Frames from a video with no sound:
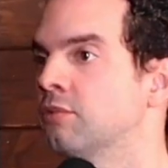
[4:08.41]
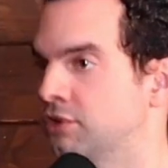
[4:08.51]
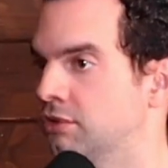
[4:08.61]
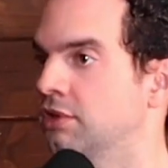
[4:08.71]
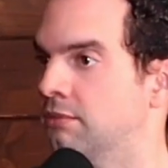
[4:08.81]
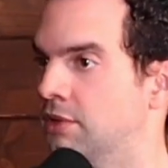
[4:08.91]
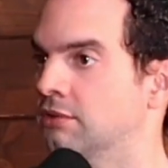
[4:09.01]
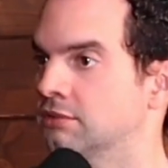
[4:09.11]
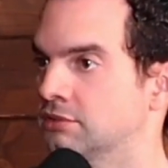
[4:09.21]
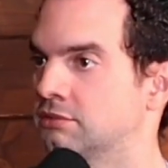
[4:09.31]
we're talking about
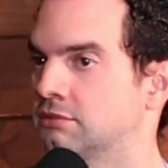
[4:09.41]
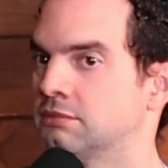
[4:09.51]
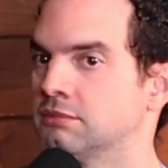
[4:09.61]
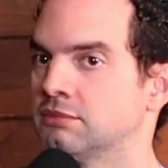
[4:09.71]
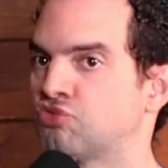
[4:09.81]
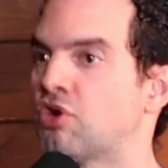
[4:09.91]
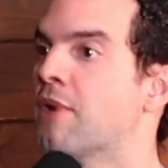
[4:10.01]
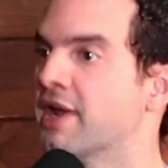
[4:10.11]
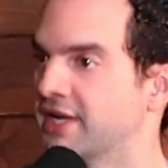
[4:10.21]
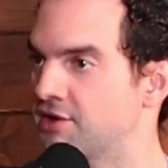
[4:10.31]

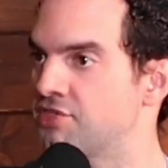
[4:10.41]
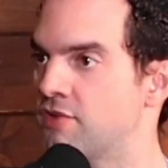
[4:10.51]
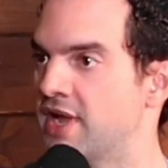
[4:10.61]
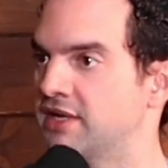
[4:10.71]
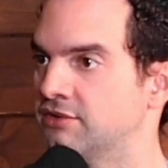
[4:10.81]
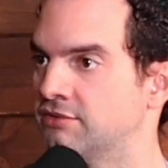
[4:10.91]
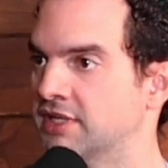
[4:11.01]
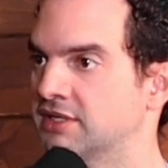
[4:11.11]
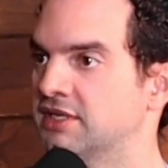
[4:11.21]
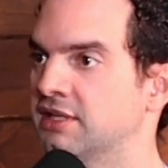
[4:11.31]
traumatic arthritis,
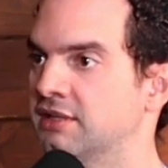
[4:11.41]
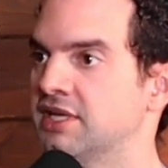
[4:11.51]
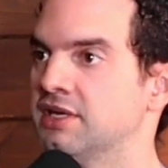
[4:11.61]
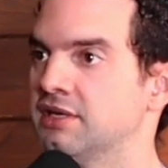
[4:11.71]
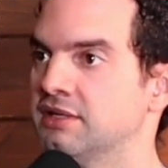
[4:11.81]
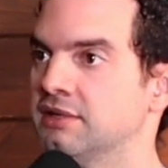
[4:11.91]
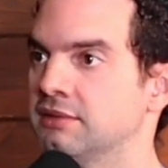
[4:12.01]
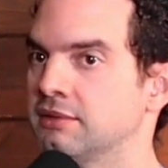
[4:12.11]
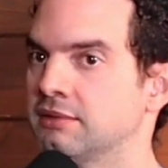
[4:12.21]
rather than a